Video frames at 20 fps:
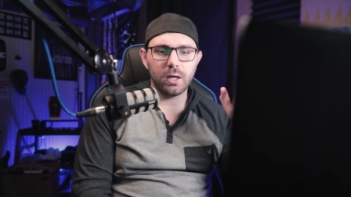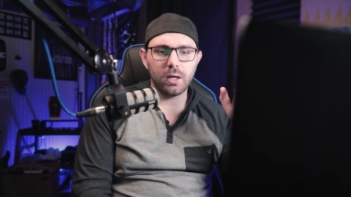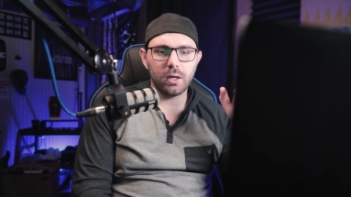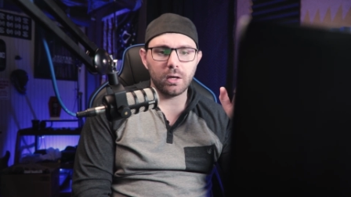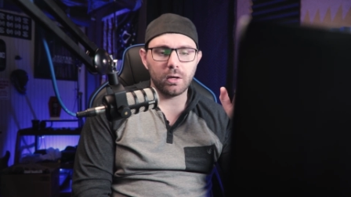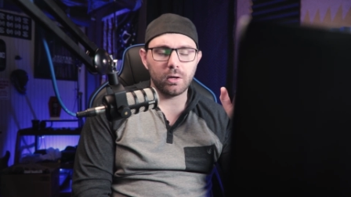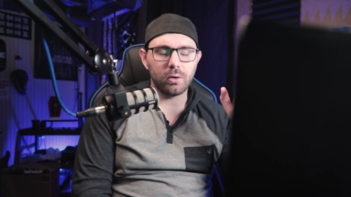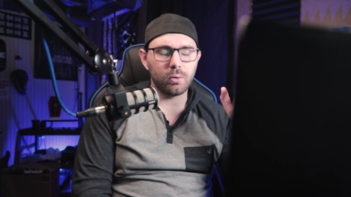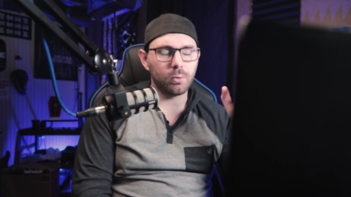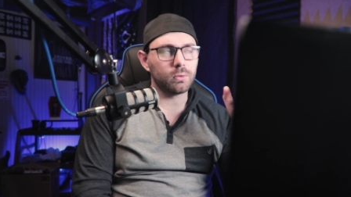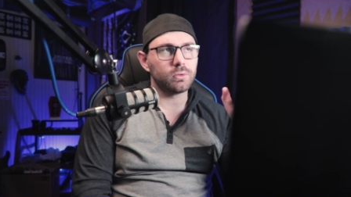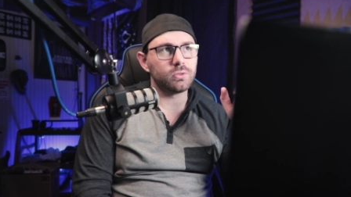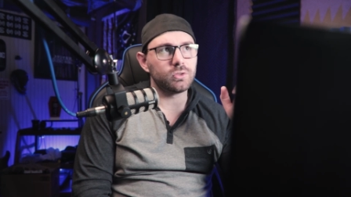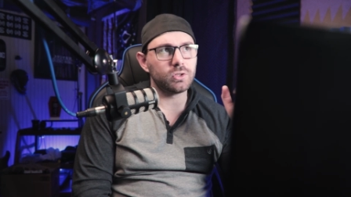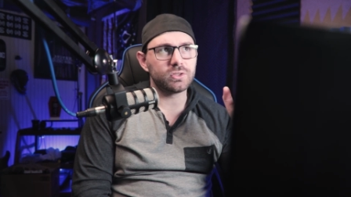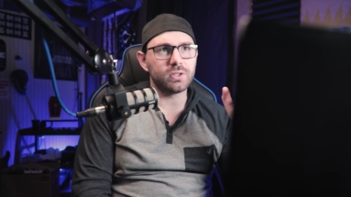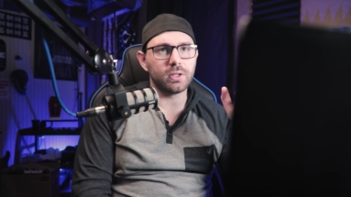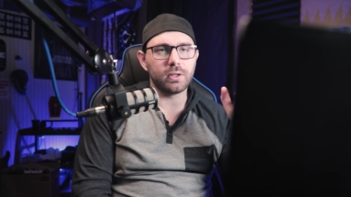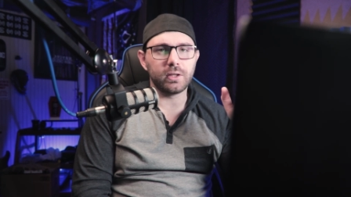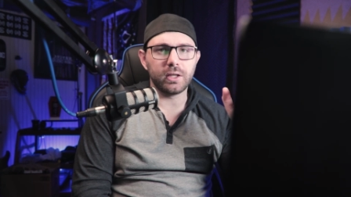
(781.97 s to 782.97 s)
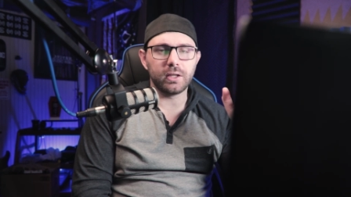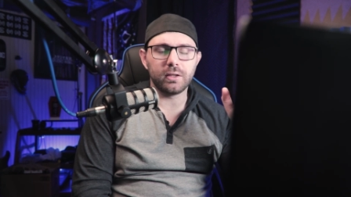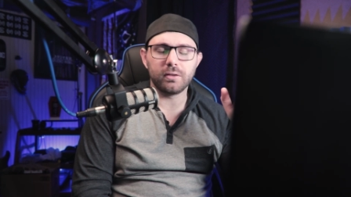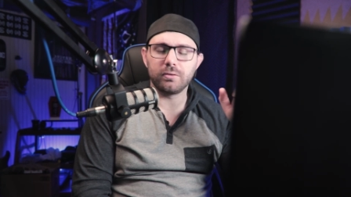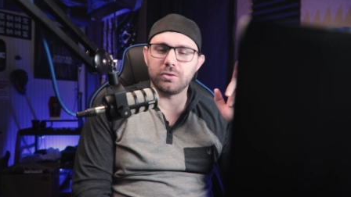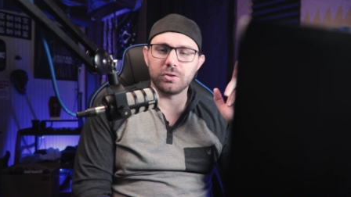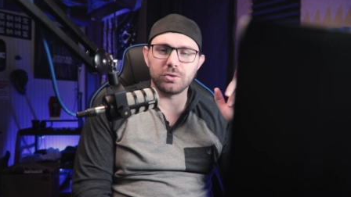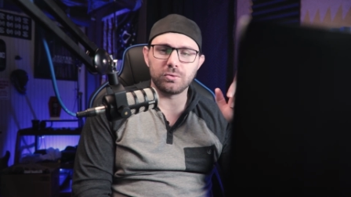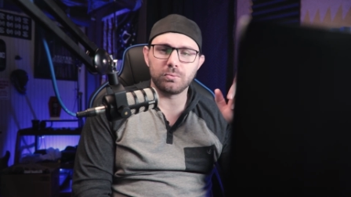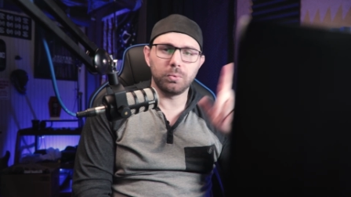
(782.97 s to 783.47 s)
uh, or just a link,
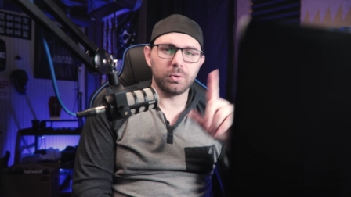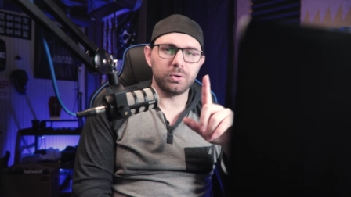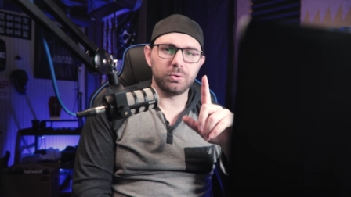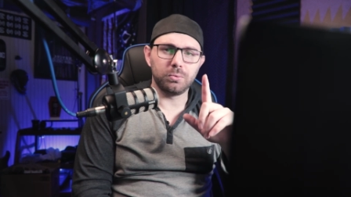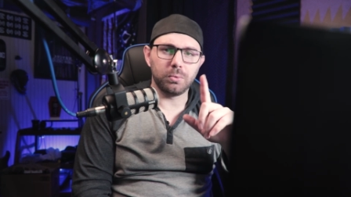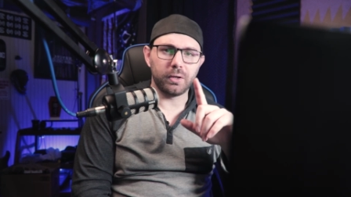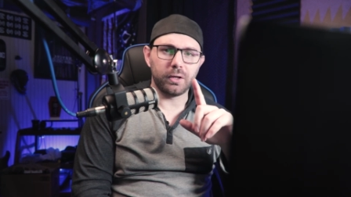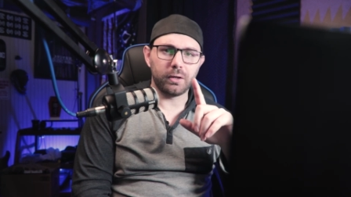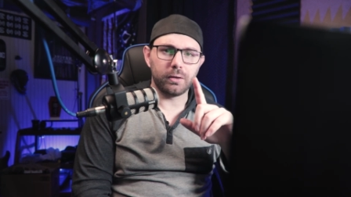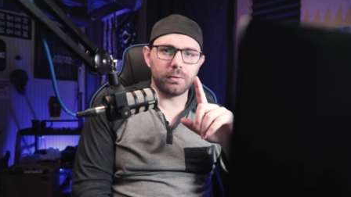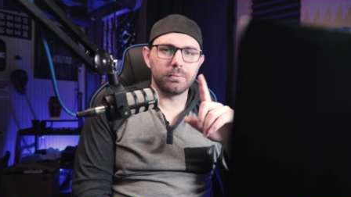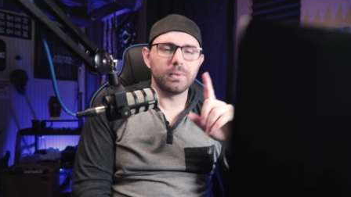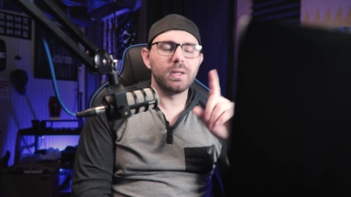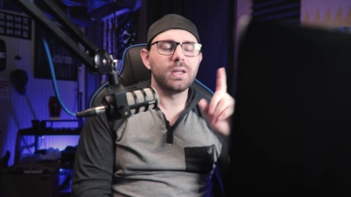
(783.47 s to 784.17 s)
just one Twitter.